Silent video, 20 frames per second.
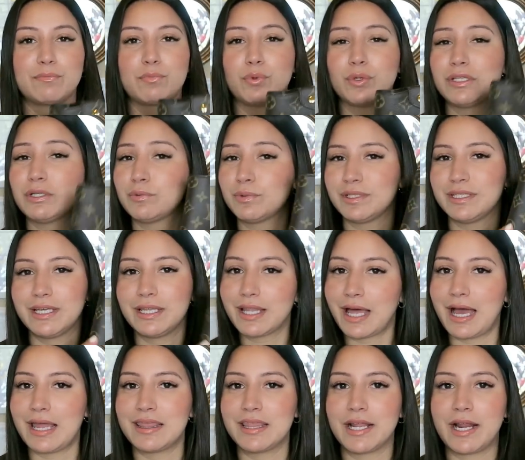I'm really, really
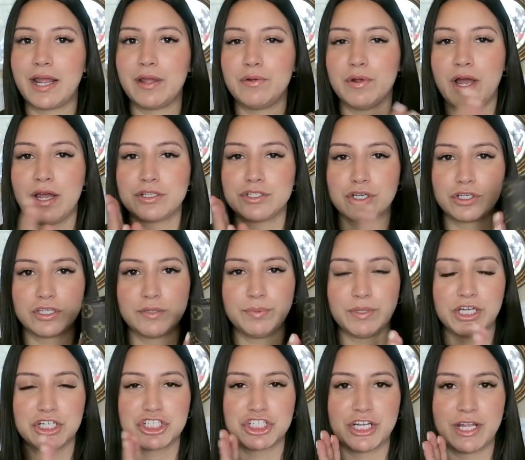glad that I, I took the
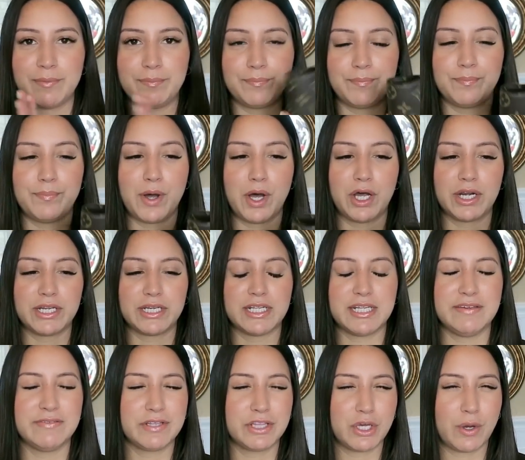plunge and I bought
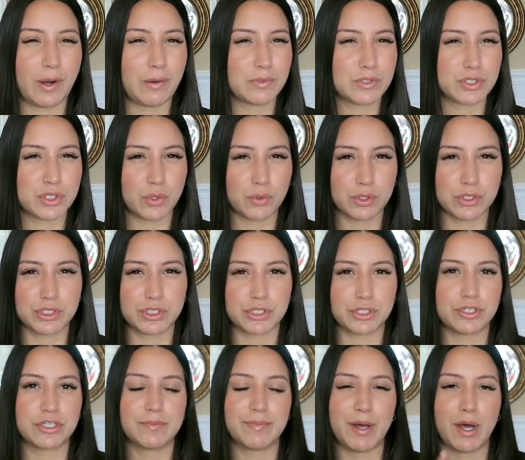it, even though I was so
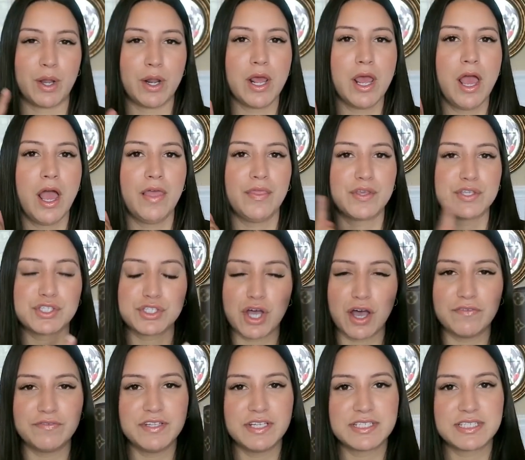concerned about the
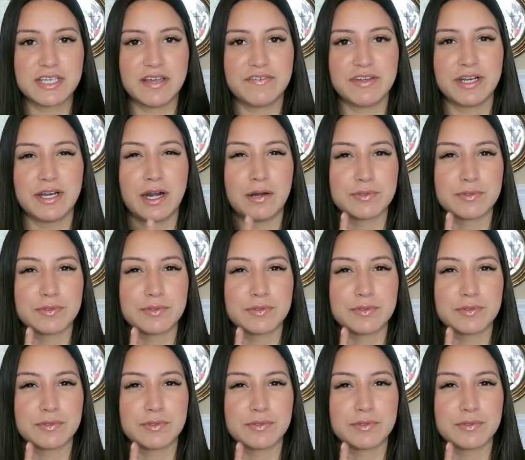softness of it.